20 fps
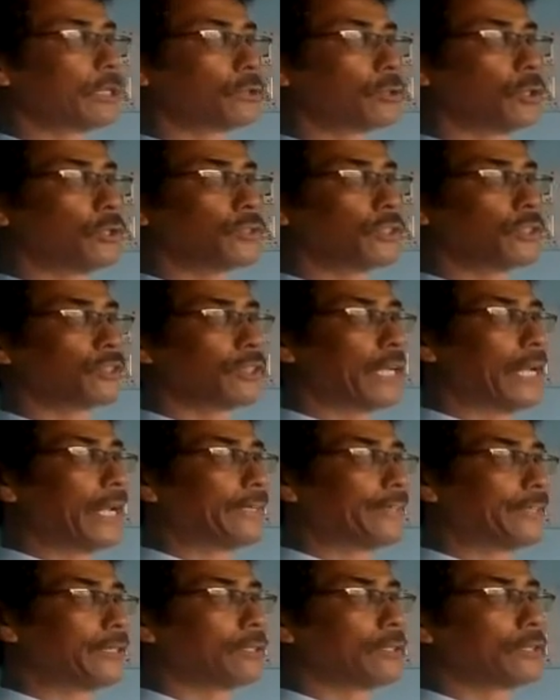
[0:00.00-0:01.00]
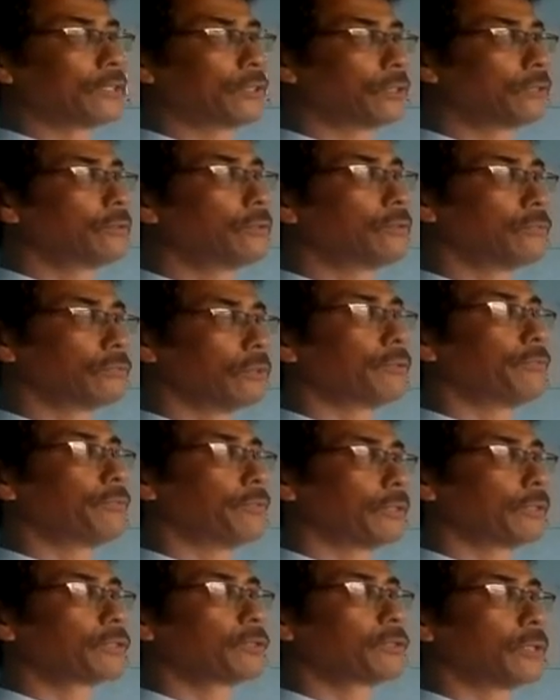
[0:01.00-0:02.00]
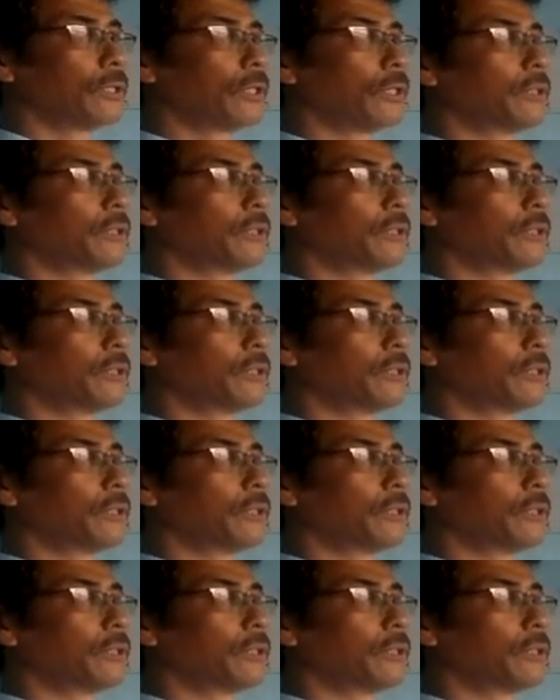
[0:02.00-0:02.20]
causes land degradation? We'll first